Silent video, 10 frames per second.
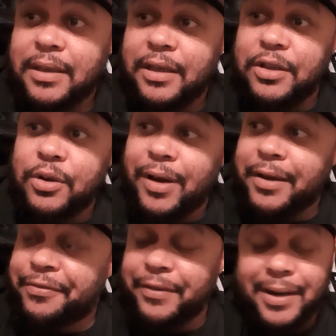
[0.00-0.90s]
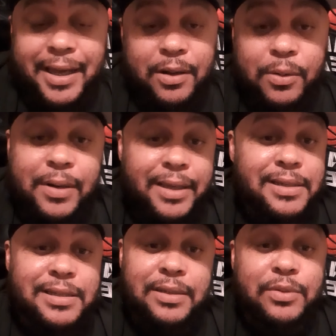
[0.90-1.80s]
You know, I felt like
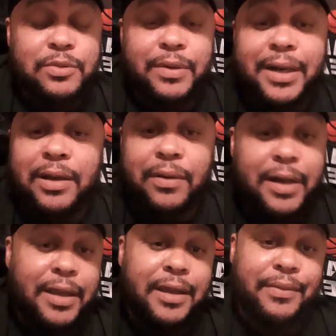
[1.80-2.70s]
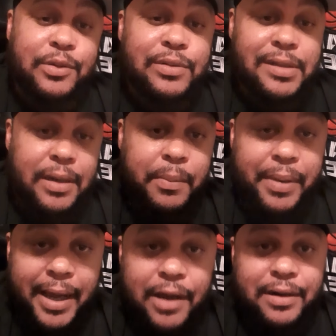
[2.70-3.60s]
OKC was really going to give Houston a
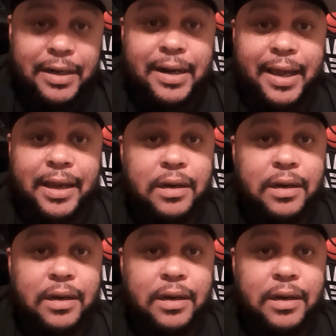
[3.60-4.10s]
battle tonight,